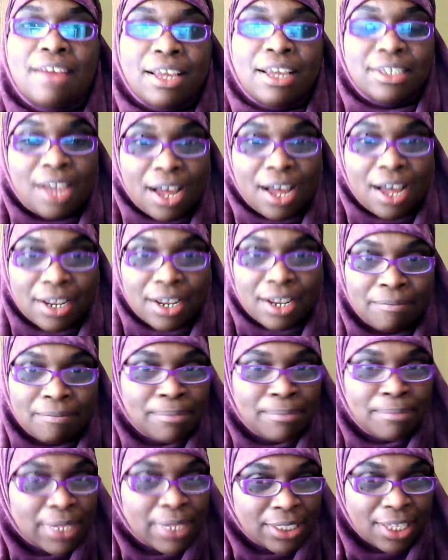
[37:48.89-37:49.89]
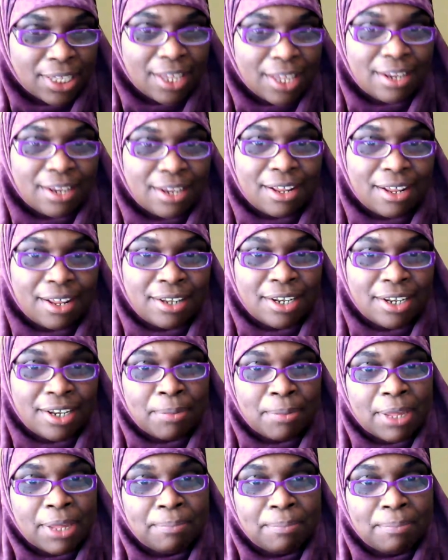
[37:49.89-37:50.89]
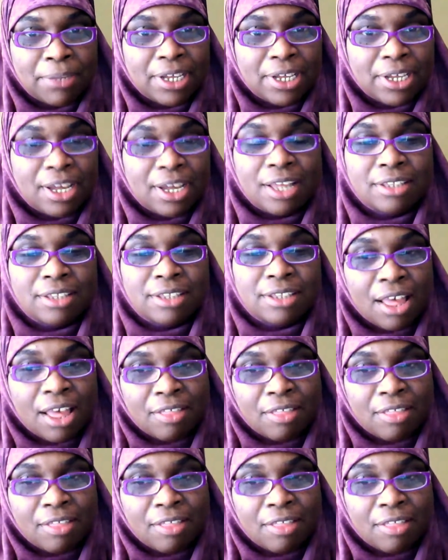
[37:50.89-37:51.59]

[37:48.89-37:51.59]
kind of miss it a little bit, because